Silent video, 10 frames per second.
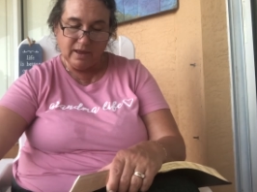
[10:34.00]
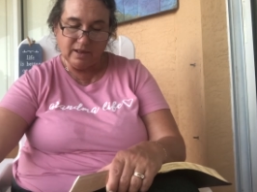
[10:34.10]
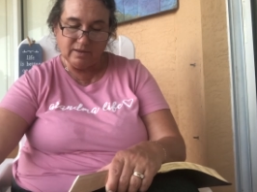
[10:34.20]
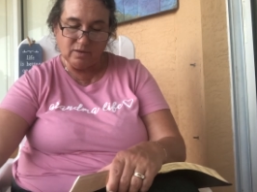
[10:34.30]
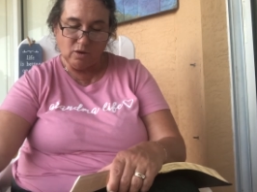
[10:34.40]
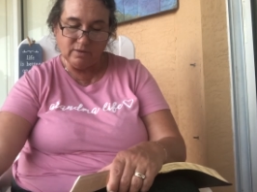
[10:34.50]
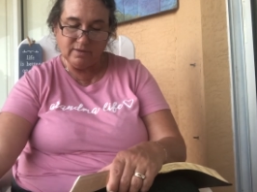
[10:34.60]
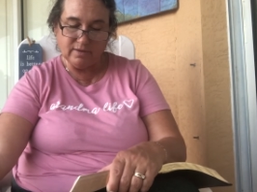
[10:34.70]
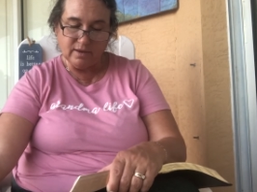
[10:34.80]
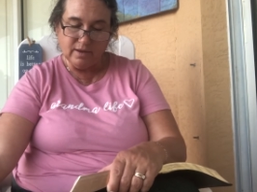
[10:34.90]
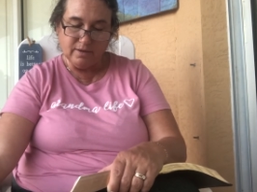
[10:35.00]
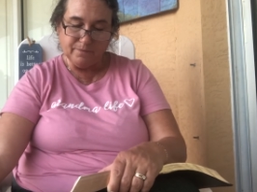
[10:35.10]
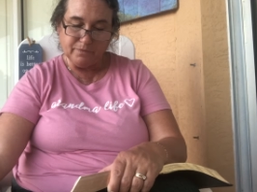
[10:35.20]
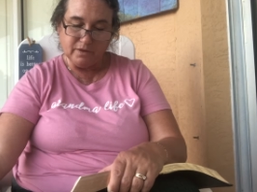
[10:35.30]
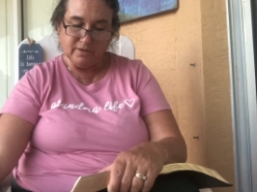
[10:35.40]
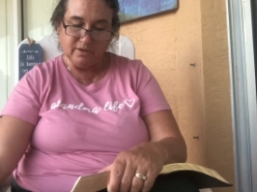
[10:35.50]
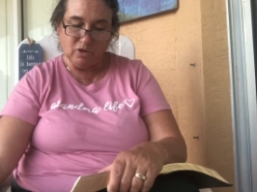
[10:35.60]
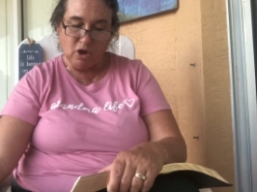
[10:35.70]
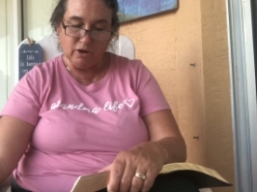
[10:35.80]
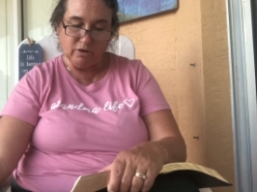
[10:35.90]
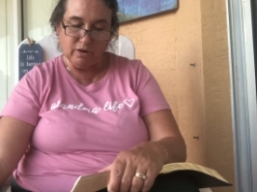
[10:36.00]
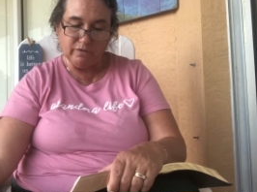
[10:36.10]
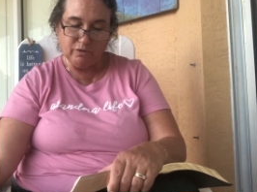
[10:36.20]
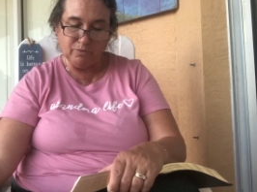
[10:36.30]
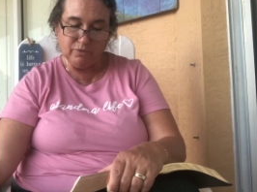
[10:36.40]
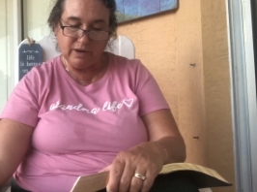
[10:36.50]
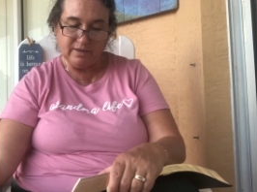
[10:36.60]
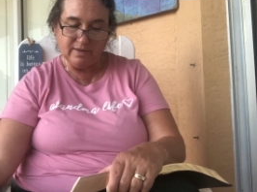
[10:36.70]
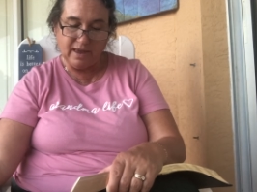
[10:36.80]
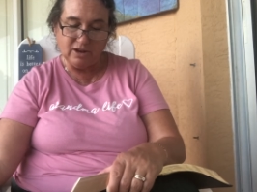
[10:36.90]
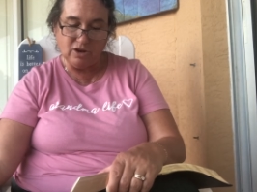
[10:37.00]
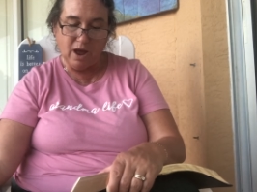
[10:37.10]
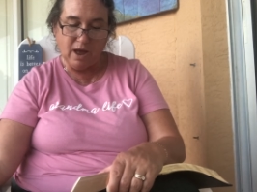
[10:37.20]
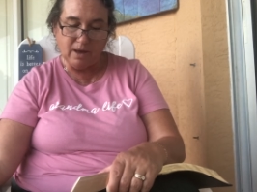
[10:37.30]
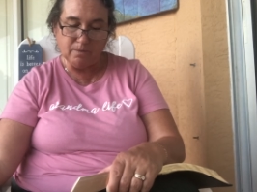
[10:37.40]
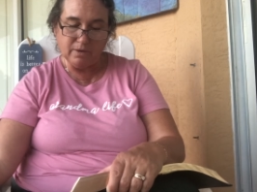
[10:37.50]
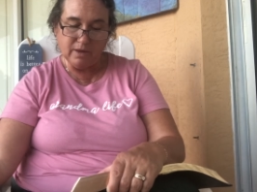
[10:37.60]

and Saul's slaughter of the priest at Nob,